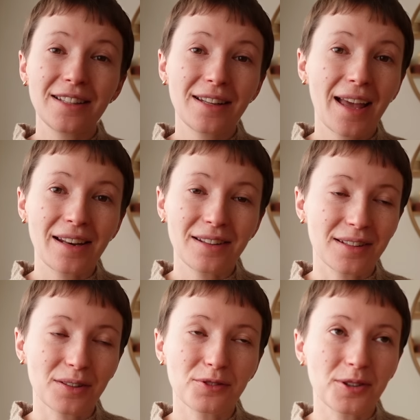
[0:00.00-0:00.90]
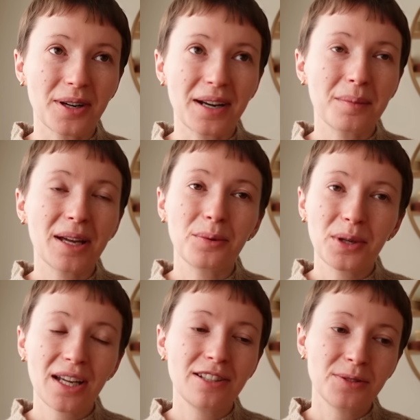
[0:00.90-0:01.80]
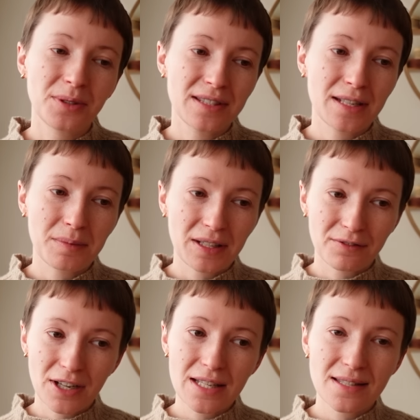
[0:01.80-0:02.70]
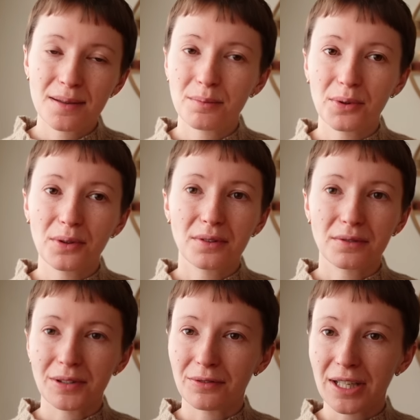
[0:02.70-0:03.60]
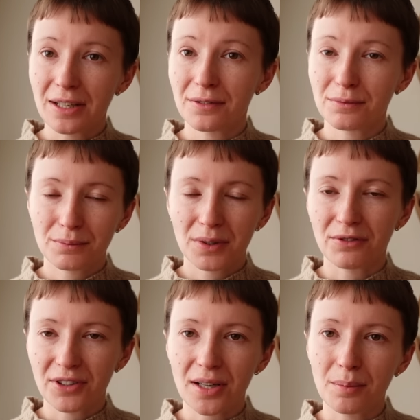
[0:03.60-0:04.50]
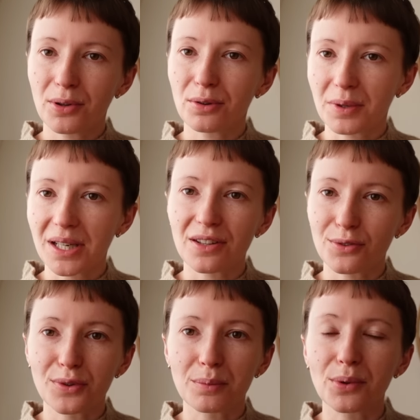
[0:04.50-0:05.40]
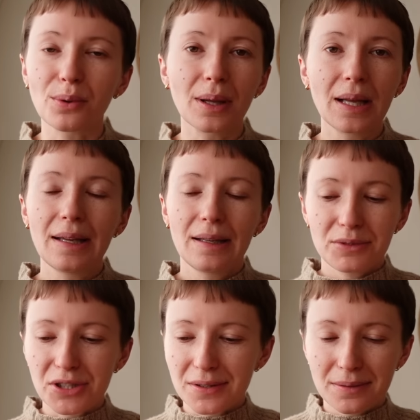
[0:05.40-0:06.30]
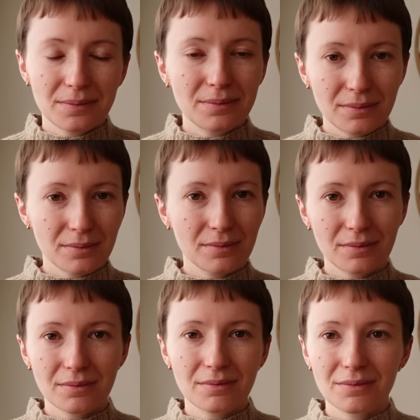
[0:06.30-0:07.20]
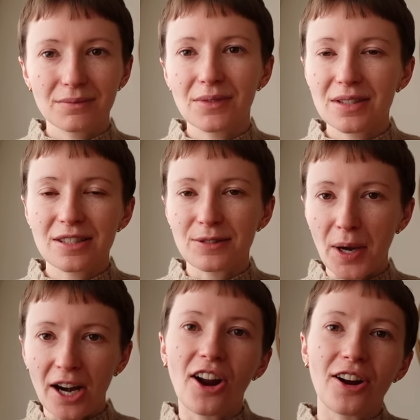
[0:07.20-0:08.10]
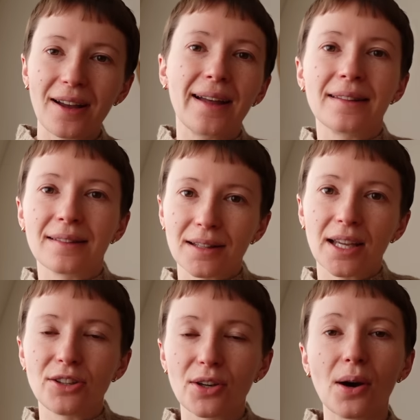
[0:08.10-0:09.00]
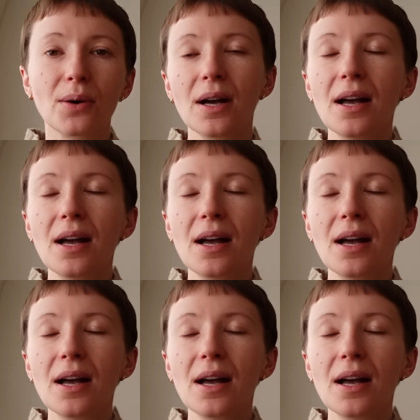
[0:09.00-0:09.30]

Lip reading: knit anything for him. And when I do, it's something very simple, very wearable, very usable, just sweater and you go.